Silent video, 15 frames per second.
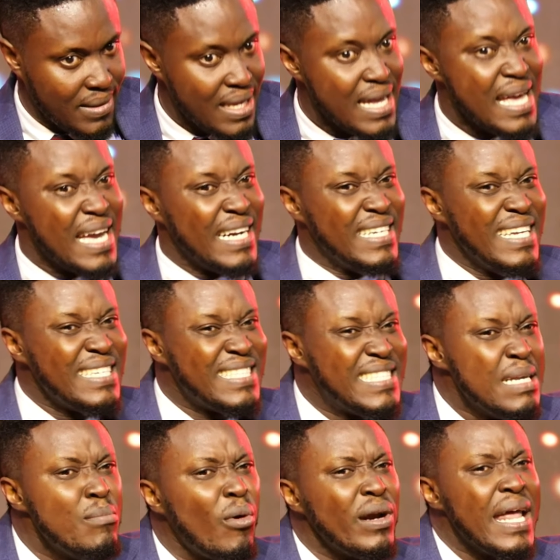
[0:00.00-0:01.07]
This
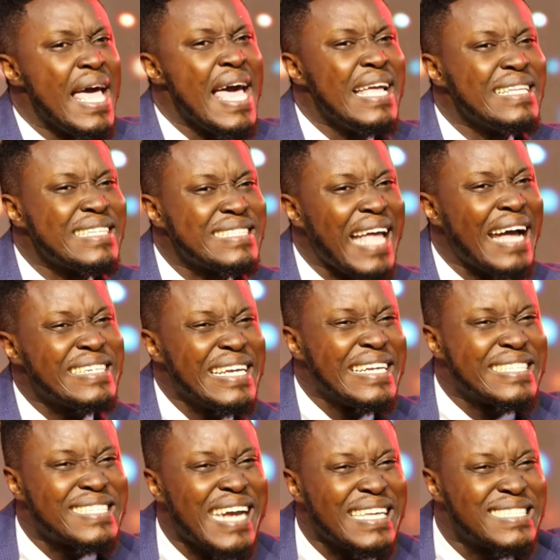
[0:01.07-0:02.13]
demon entered a
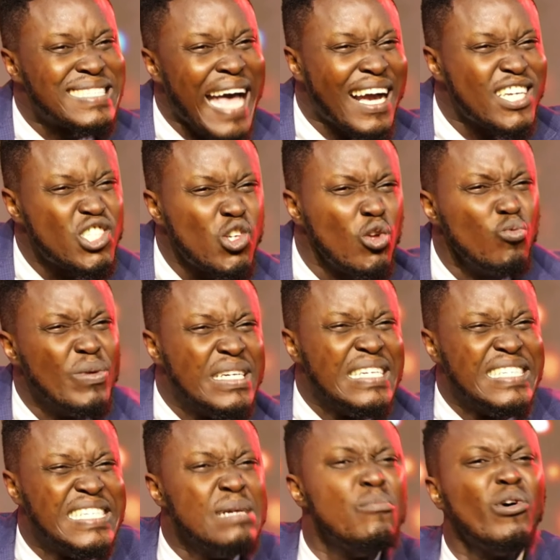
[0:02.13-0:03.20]
transaction with the
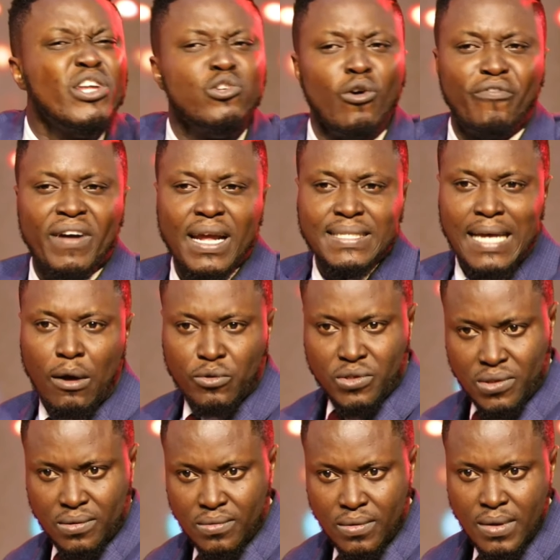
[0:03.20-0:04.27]
demon in your father's house.
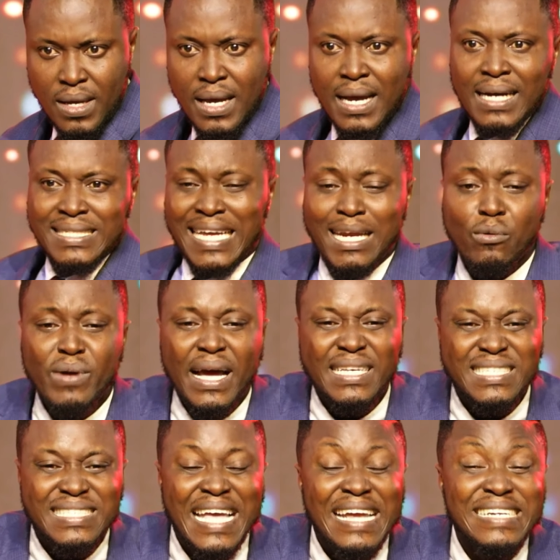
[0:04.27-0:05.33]
That they would
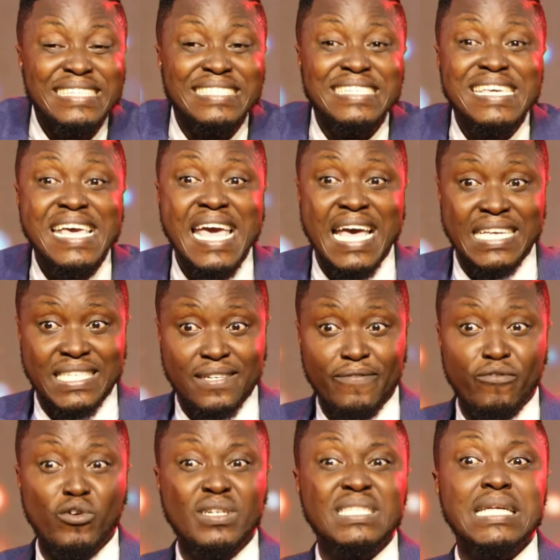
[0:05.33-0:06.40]
extend his years for
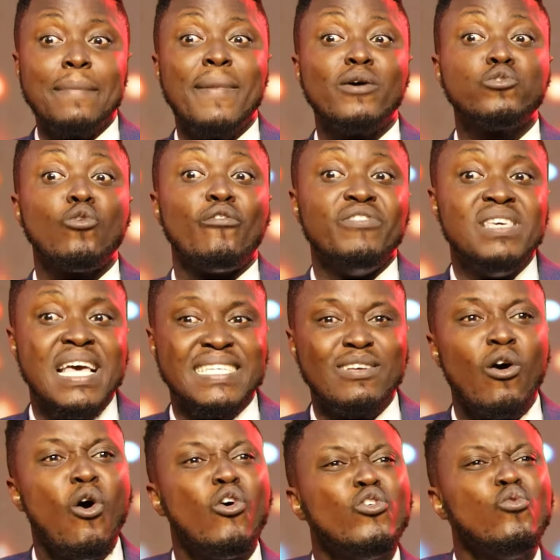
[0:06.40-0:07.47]
this amount of years
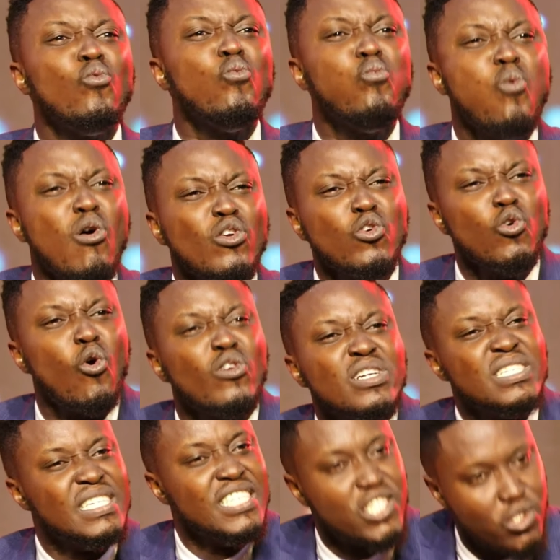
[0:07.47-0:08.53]
on one
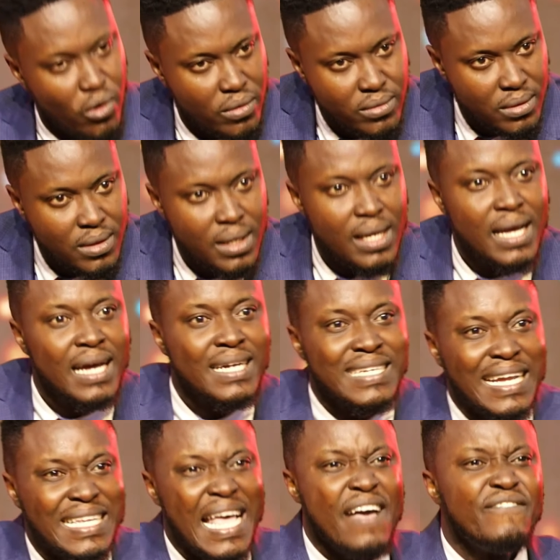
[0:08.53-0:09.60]
condition that
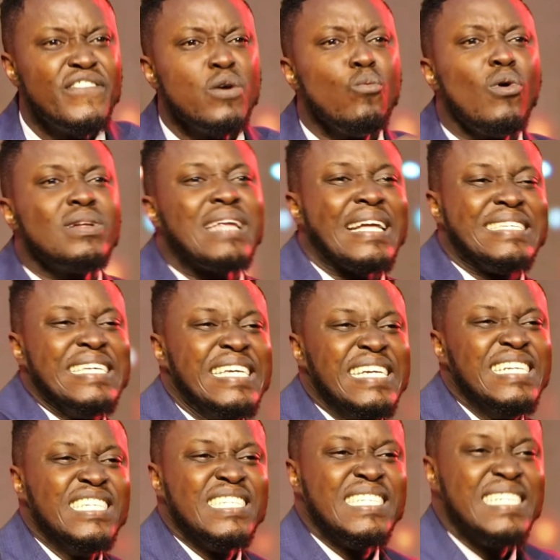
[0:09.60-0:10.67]
everyone that he
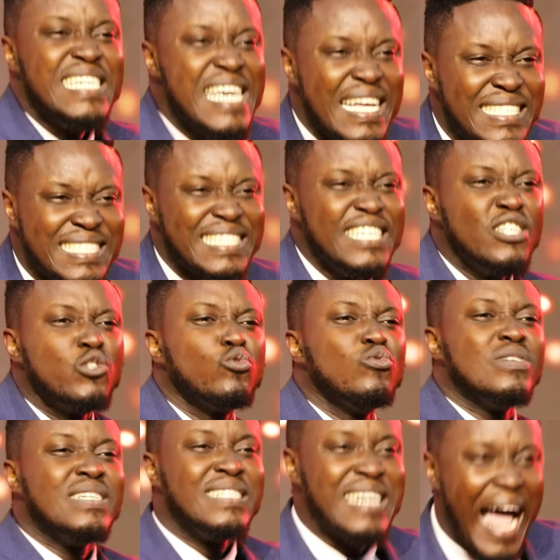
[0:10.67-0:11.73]
initiates into
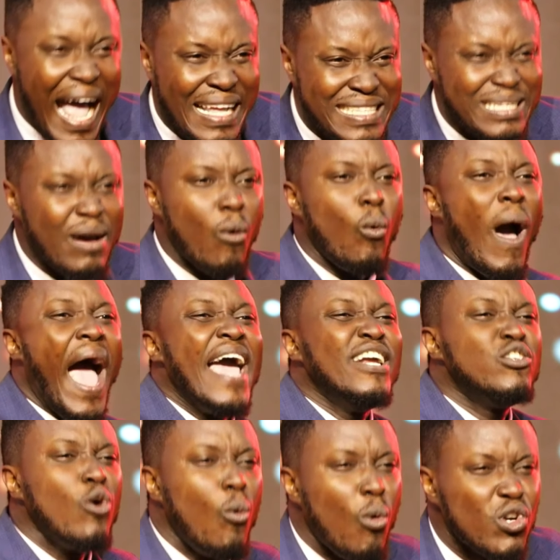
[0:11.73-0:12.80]
that idol
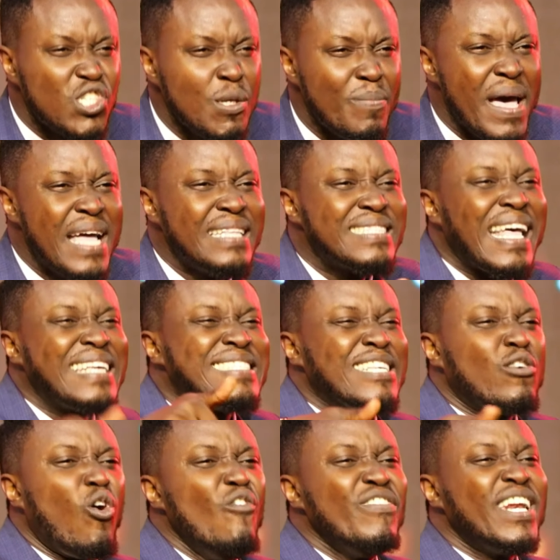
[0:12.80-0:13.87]
worship enters the
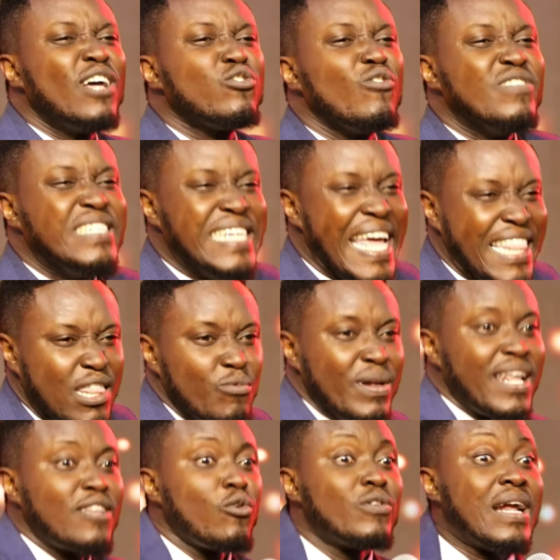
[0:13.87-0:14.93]
covenant of death with that
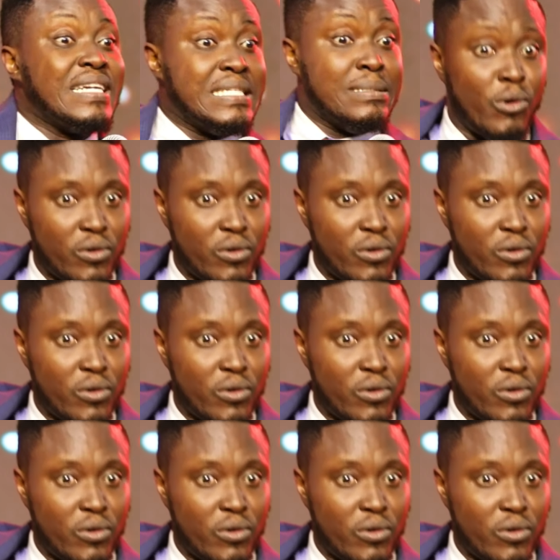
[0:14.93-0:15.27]
other demon.